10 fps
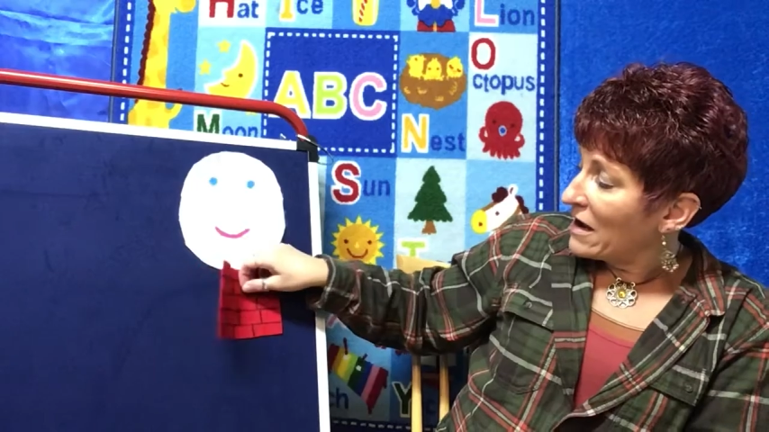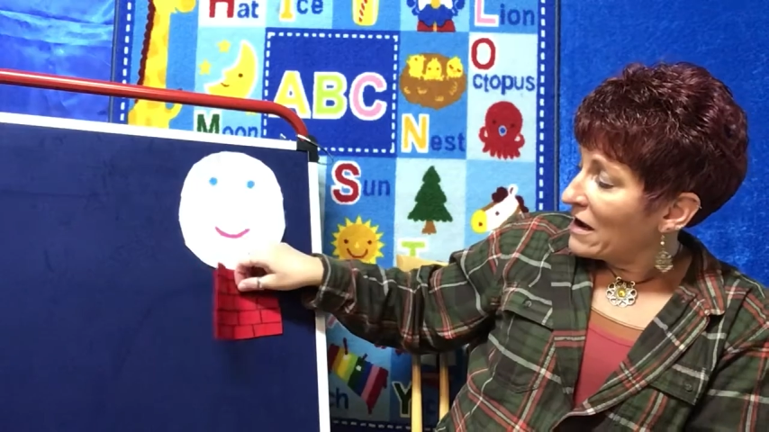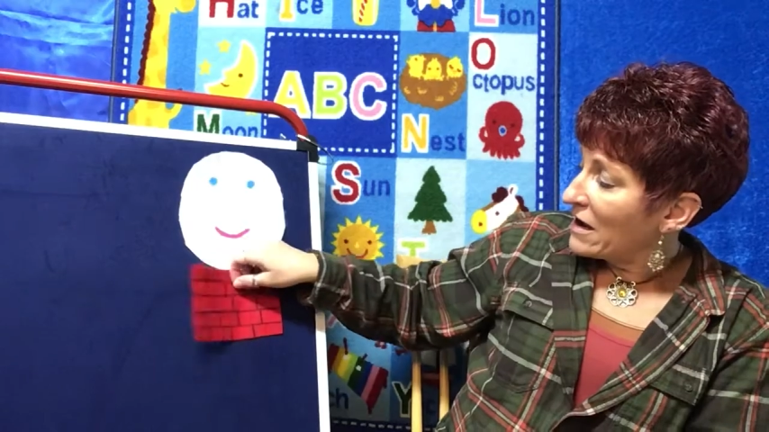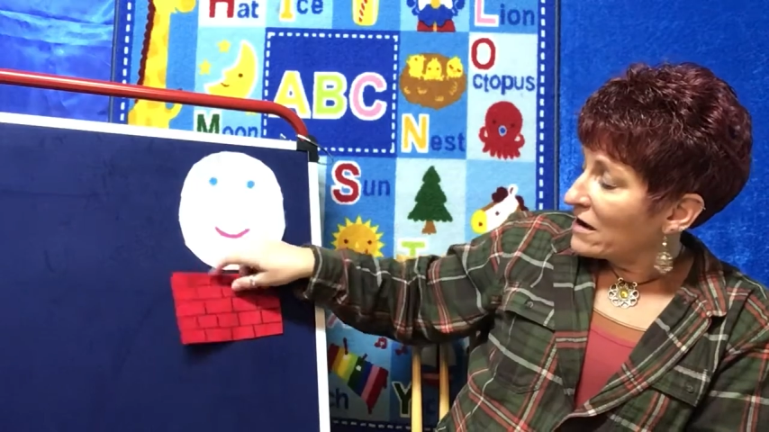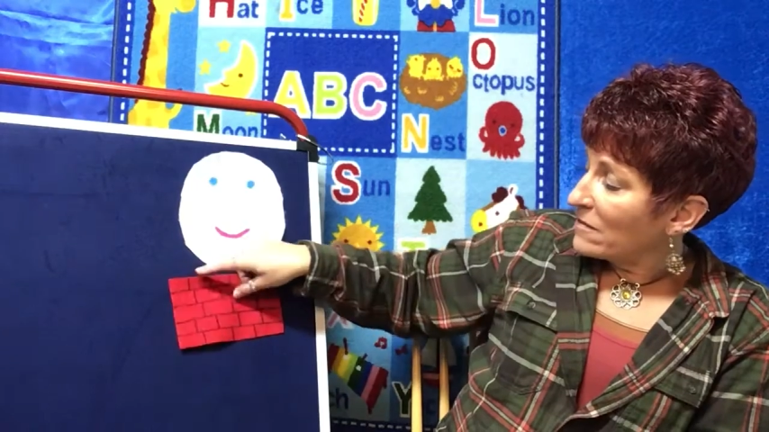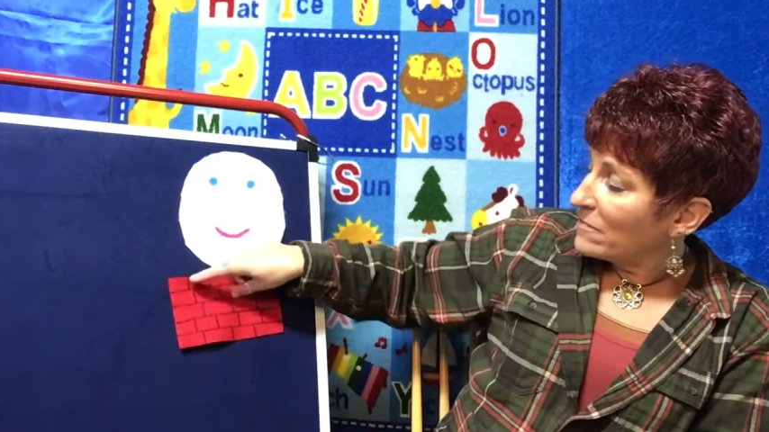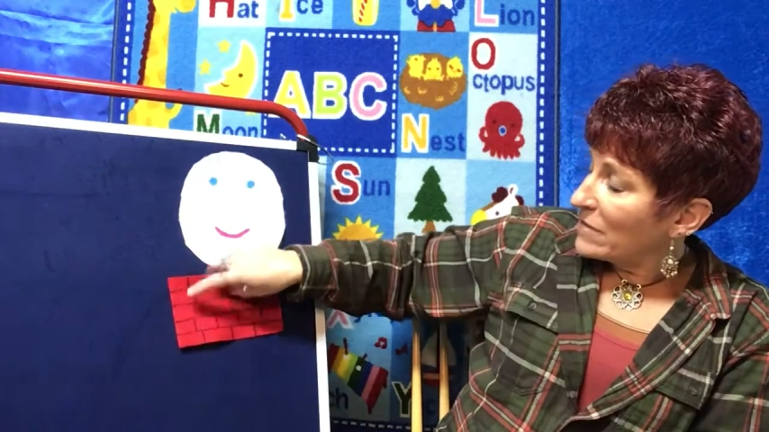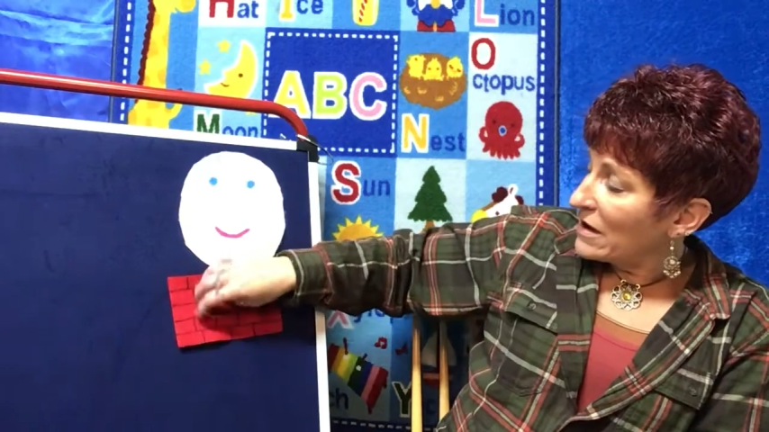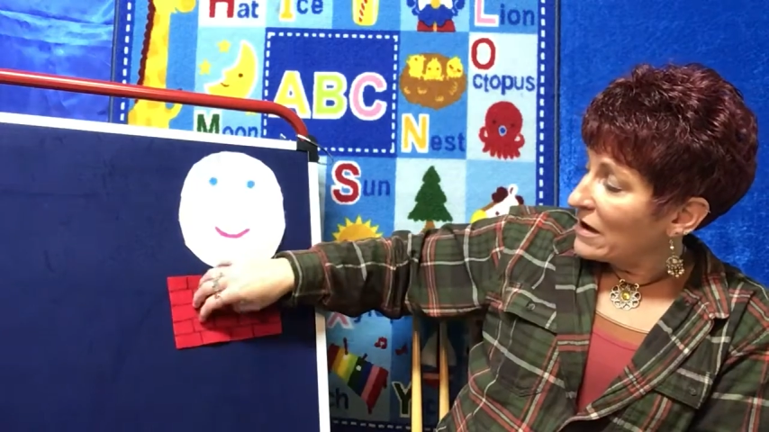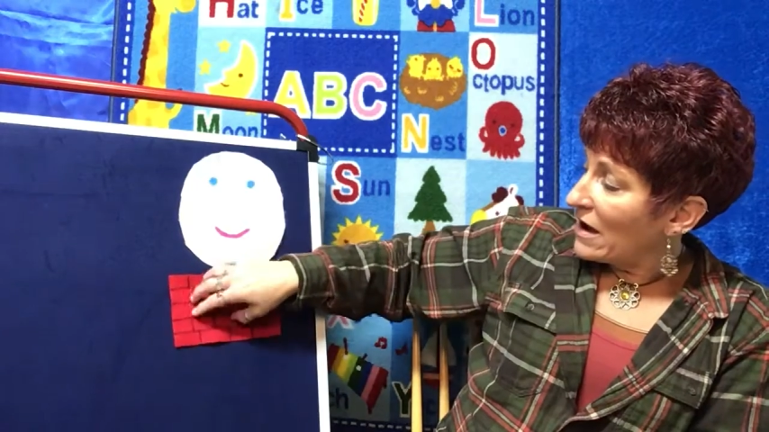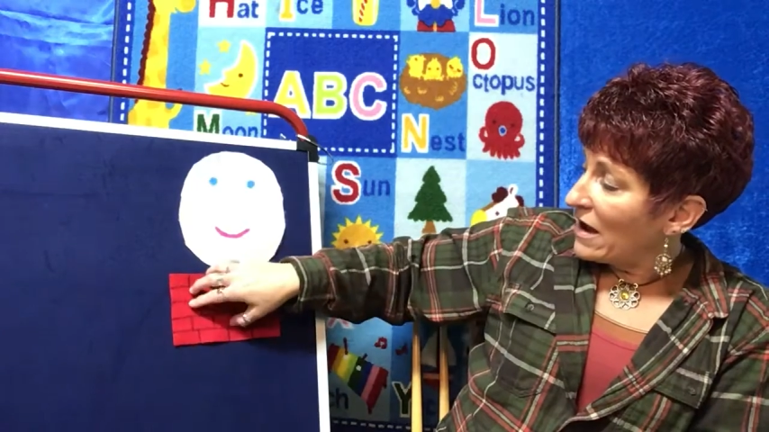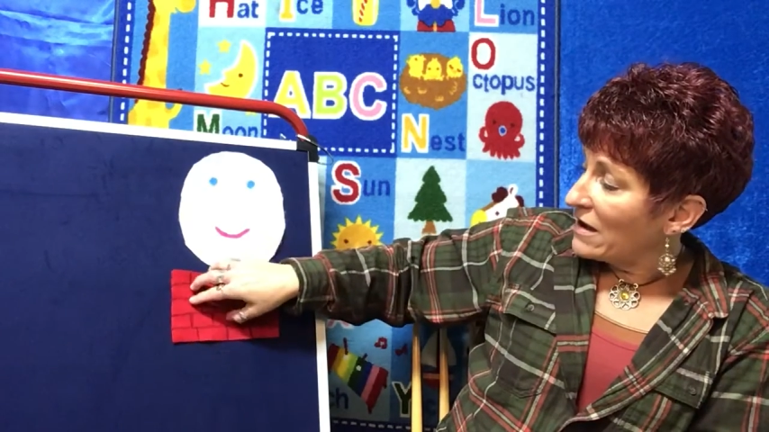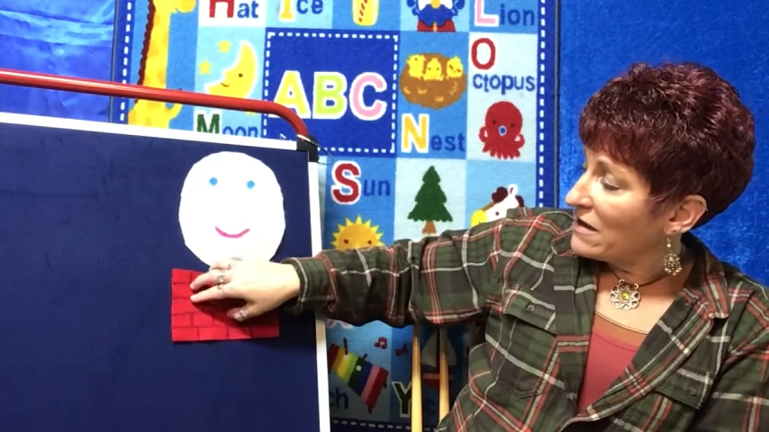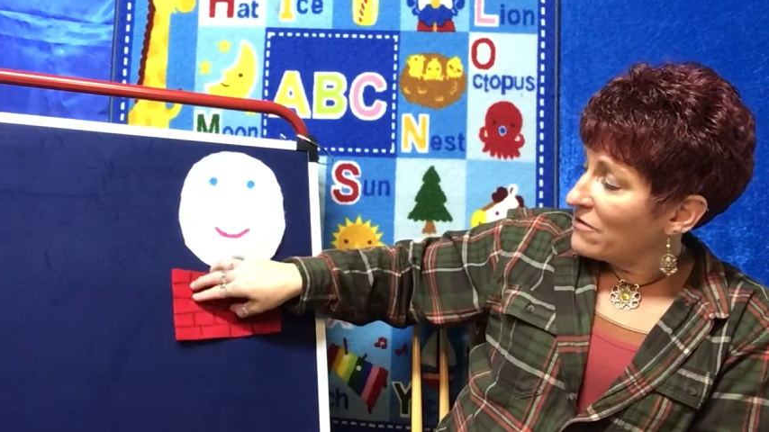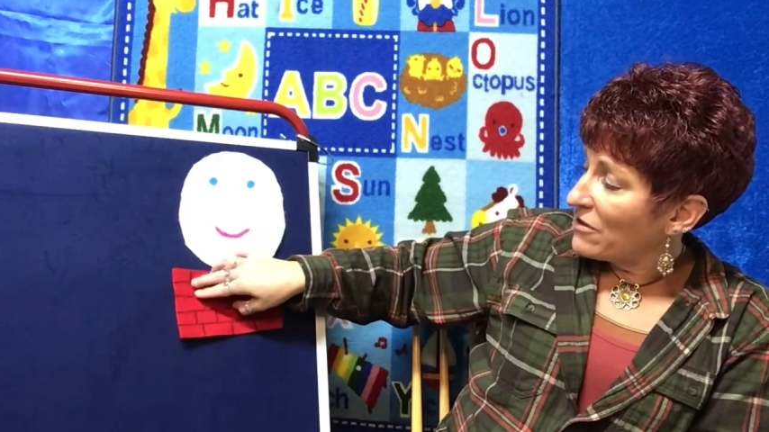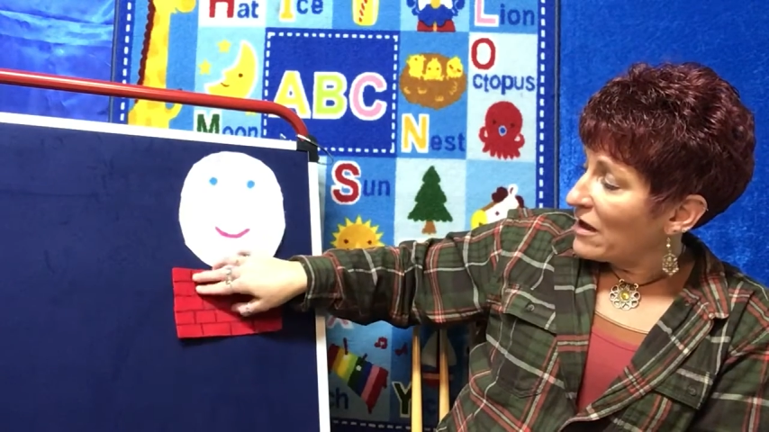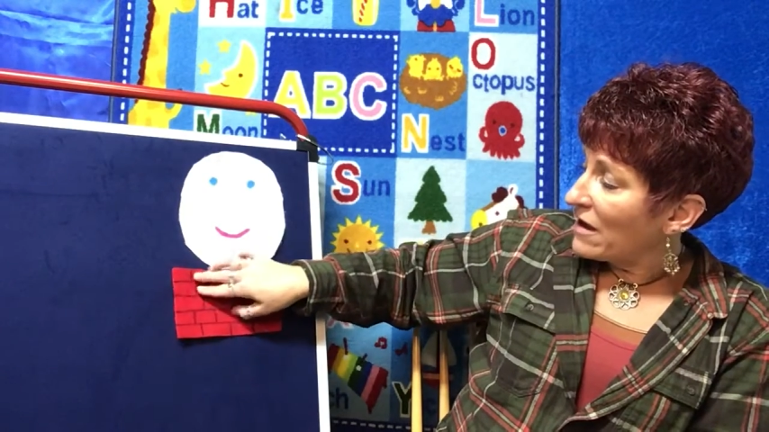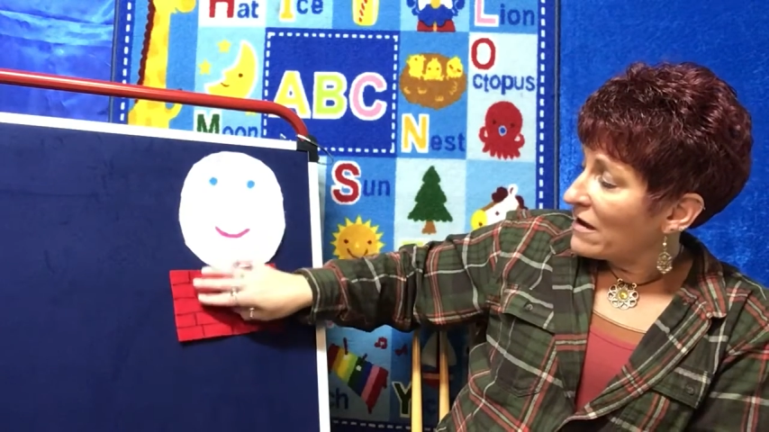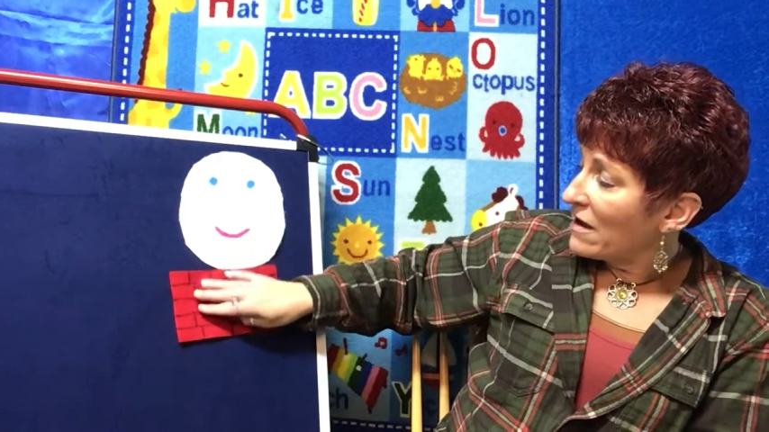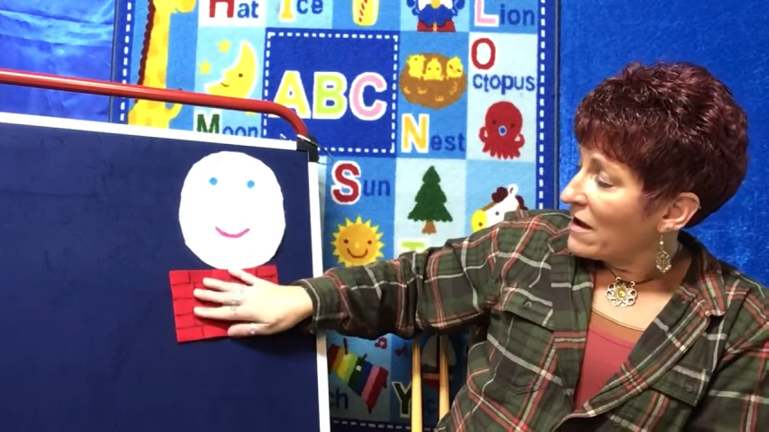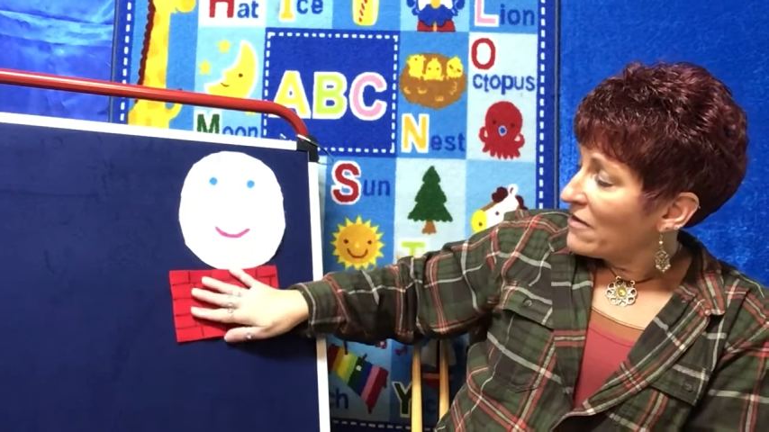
It can be anything